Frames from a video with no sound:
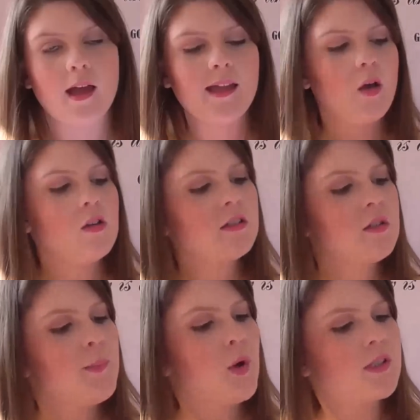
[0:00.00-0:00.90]
I
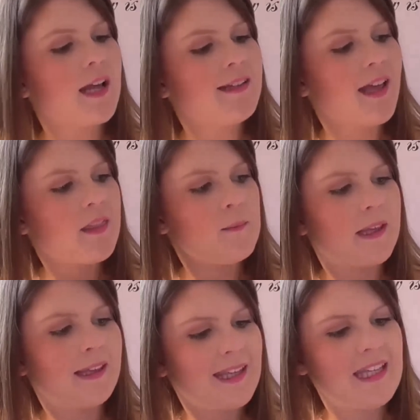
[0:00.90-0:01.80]
also bought another
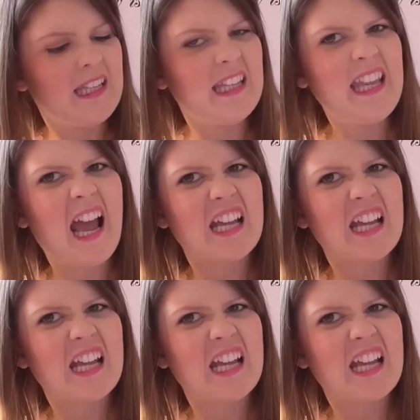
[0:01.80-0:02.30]
bikini.